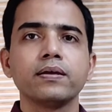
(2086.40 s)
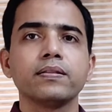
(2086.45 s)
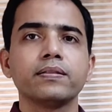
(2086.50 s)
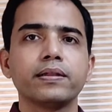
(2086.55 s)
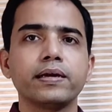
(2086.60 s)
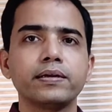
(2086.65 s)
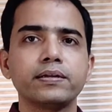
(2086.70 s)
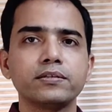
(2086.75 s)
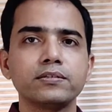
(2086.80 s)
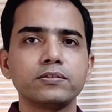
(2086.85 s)

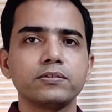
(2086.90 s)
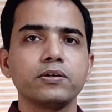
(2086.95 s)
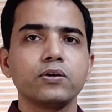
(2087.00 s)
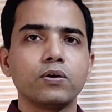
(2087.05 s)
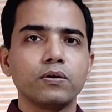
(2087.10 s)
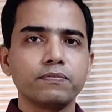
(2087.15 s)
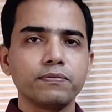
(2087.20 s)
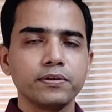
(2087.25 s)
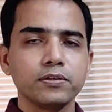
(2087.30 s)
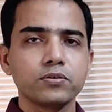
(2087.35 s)
that is the
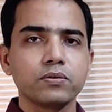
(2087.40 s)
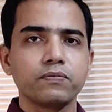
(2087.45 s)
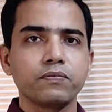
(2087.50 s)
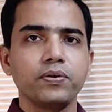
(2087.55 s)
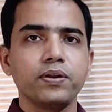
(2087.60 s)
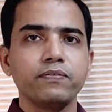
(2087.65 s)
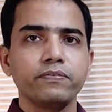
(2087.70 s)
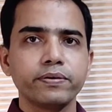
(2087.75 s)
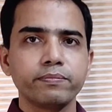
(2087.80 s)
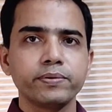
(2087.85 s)
offense of
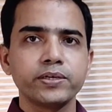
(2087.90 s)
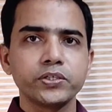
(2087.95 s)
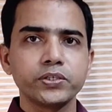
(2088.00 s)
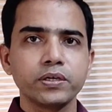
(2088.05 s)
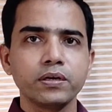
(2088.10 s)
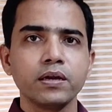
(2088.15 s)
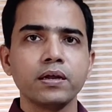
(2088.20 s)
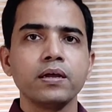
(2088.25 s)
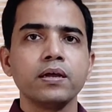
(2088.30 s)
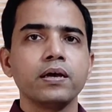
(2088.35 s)

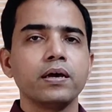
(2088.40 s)
defamation,